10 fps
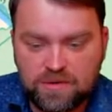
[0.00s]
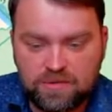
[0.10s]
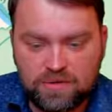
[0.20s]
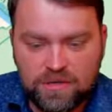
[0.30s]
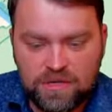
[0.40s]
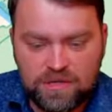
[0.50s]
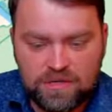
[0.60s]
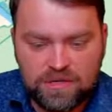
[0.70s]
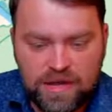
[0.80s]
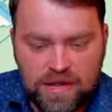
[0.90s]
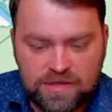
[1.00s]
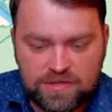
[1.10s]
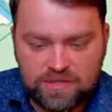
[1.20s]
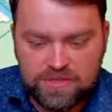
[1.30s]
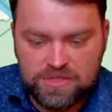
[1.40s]
over here,
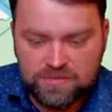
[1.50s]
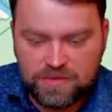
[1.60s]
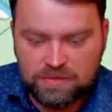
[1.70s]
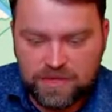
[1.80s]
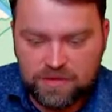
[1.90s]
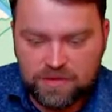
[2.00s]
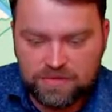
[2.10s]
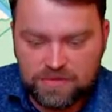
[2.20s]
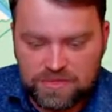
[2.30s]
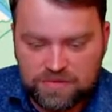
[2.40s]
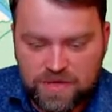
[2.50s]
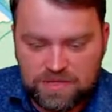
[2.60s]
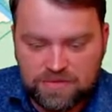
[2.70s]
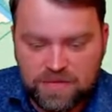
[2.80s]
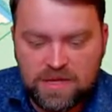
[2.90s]
and also we may go to
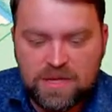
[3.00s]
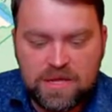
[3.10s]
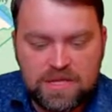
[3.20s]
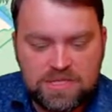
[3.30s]
Svatove.